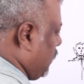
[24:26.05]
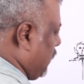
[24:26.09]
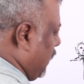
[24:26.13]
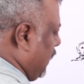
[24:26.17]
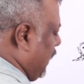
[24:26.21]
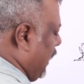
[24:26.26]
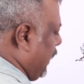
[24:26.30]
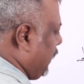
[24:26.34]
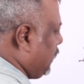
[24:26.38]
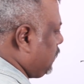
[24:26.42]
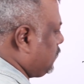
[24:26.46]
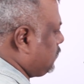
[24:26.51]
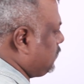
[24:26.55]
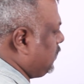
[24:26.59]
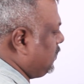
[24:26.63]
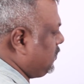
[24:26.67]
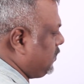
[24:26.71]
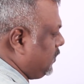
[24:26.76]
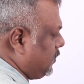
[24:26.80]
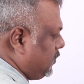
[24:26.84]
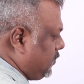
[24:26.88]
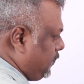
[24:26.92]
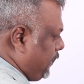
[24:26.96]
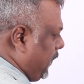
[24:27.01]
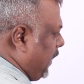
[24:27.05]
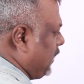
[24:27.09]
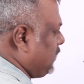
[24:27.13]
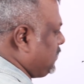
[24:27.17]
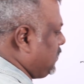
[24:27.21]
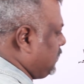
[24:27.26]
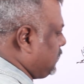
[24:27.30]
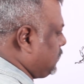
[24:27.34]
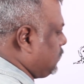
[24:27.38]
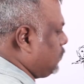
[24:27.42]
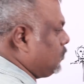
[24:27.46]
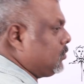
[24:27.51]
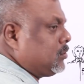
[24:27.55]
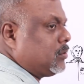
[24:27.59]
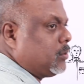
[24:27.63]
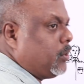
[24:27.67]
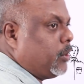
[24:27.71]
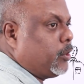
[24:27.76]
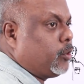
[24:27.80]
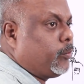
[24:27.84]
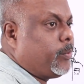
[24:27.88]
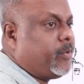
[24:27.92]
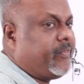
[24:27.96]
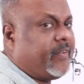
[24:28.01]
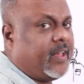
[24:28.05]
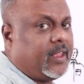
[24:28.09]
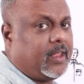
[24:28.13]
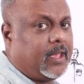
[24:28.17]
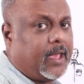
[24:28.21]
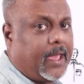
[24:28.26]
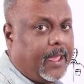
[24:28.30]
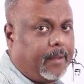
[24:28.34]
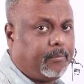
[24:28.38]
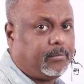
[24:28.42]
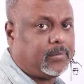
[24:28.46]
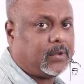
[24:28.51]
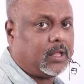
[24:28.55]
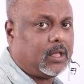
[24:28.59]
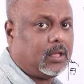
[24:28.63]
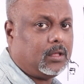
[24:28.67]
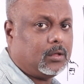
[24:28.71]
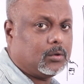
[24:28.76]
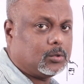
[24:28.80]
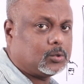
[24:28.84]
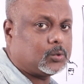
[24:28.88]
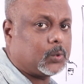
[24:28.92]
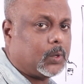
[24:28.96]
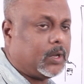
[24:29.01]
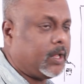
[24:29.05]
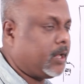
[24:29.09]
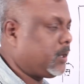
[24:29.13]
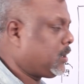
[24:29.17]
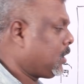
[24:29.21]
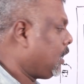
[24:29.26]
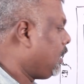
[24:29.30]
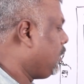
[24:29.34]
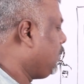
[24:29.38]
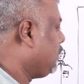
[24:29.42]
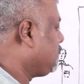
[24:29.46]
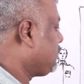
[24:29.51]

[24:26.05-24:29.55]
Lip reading: okay, like this space is going to be very empty, usually it